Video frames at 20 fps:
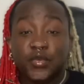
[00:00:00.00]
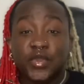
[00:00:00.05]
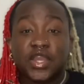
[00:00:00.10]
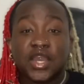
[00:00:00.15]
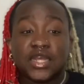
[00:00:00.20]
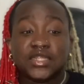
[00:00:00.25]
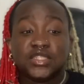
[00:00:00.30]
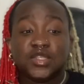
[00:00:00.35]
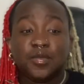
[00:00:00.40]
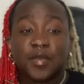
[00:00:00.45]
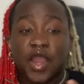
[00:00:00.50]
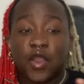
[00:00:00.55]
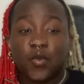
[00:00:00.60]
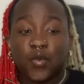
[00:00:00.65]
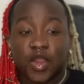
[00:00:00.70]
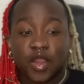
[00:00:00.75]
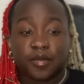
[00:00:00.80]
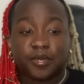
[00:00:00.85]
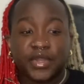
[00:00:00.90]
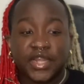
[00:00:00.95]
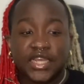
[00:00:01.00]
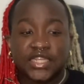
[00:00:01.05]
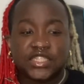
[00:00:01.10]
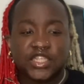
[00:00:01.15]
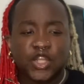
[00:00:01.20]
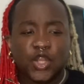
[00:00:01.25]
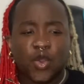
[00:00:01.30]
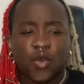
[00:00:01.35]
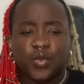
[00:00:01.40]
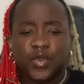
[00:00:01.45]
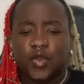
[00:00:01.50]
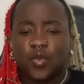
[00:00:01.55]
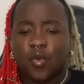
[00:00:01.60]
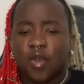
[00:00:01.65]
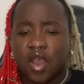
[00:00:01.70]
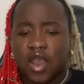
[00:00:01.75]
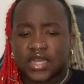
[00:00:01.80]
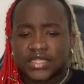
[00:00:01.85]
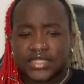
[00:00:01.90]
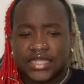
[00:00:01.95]
we got to my workplace, you know, we
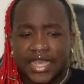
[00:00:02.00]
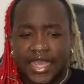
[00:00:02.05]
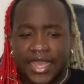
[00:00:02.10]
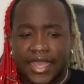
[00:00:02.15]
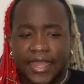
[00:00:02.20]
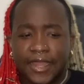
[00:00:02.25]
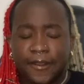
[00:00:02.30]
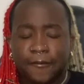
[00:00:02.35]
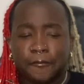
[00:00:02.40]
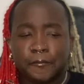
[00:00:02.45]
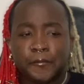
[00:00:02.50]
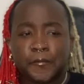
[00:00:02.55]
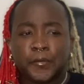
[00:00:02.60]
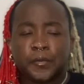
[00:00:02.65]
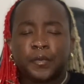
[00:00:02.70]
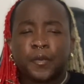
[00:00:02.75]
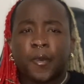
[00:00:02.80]
walked in.